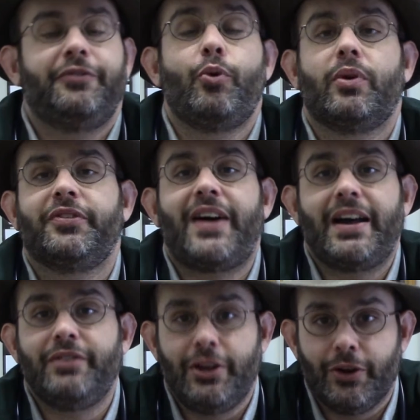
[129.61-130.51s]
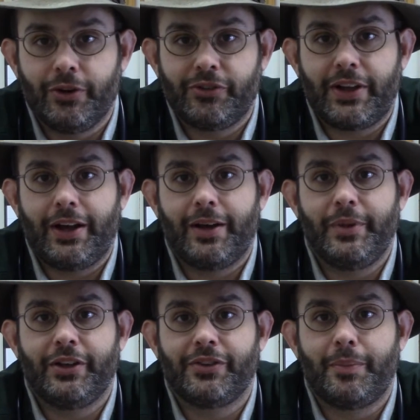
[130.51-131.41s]
4 or 5 years
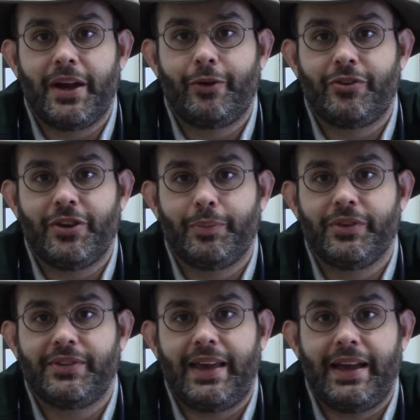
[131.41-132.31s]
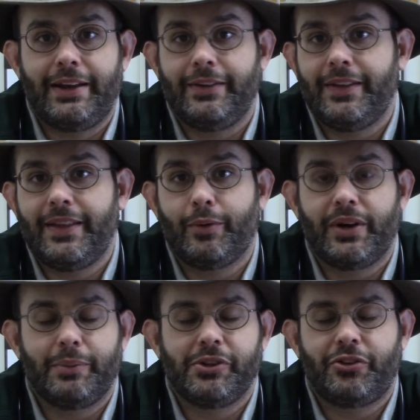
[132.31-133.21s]
because a microchip was scanned and then they
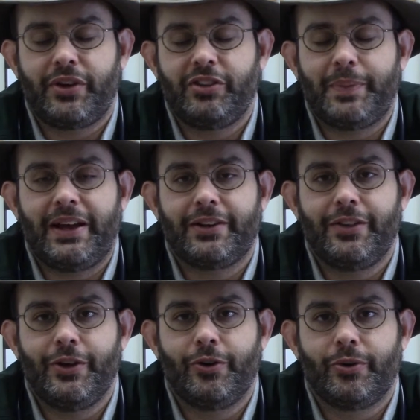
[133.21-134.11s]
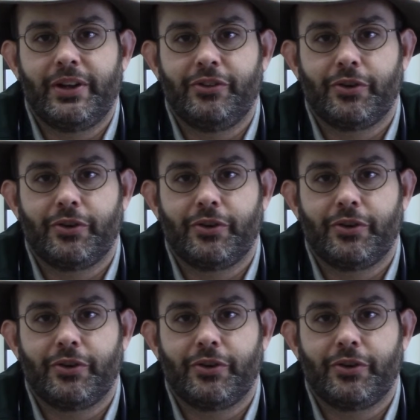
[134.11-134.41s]
were able to trace back to the owner